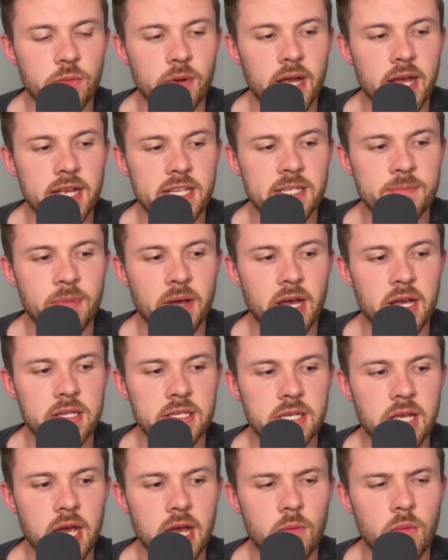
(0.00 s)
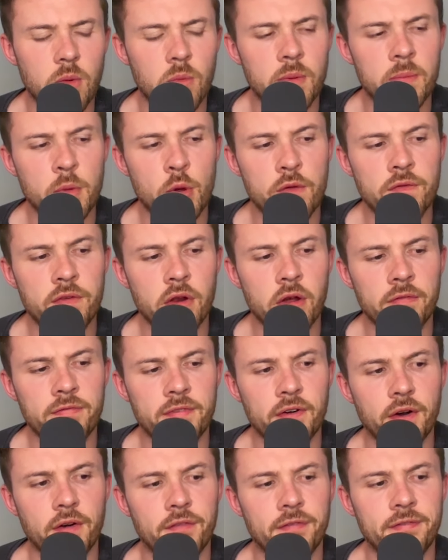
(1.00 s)
where Spurs go, well, we're moving off
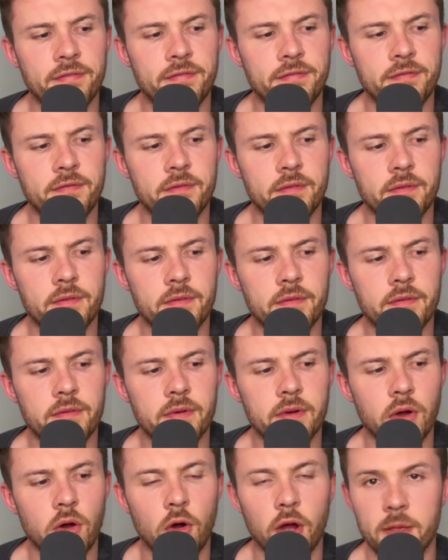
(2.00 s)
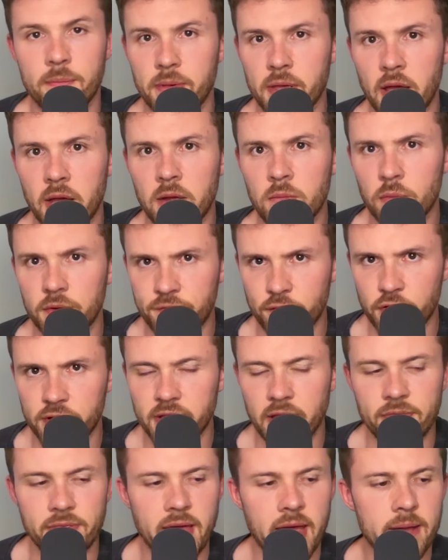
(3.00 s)
of Højbjerg. We've already
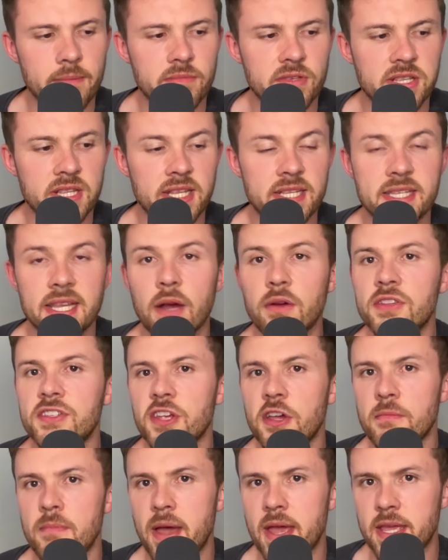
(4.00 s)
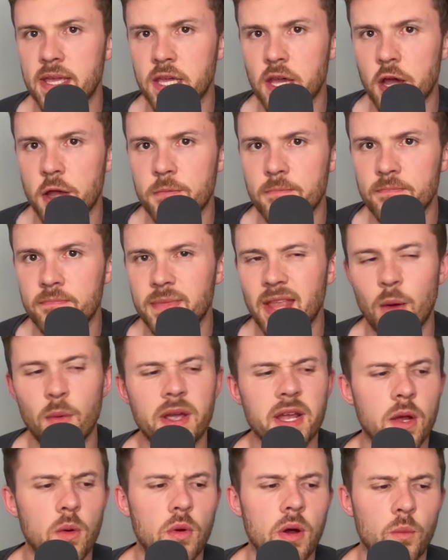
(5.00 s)
done that. So Lo Celso may go. Now,
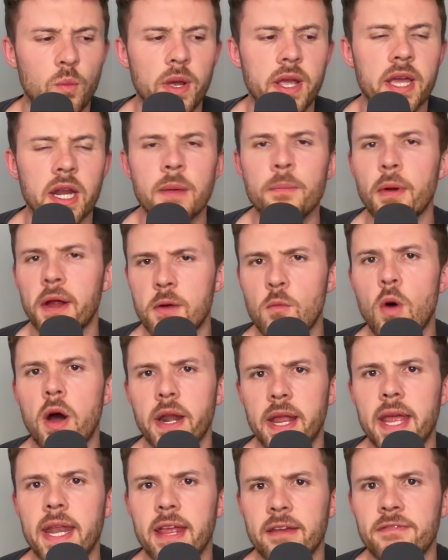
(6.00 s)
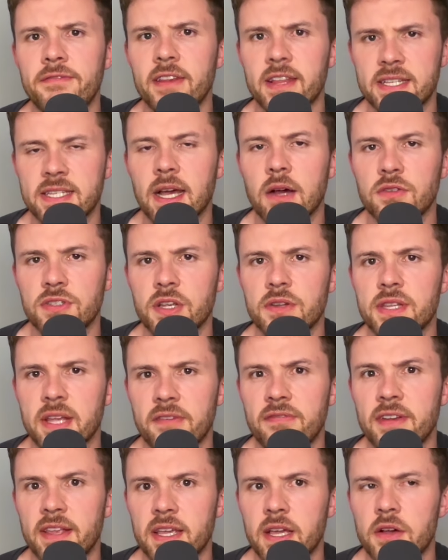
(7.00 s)
we're gonna bring one in if Lo Celso
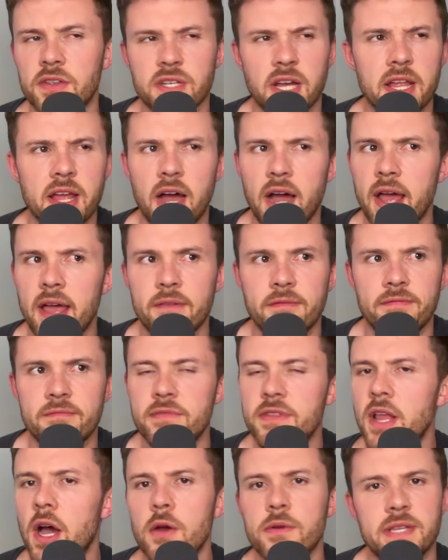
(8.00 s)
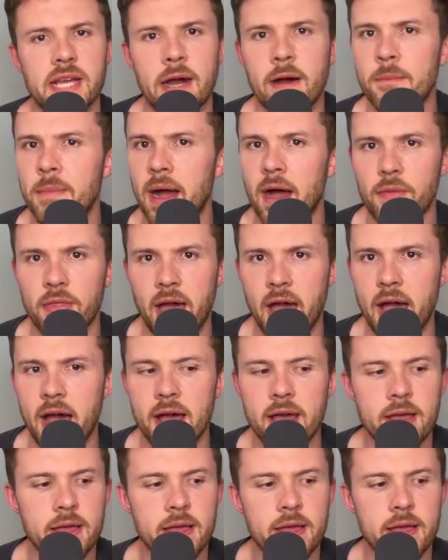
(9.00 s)
definitely goes. I've no doubt about that.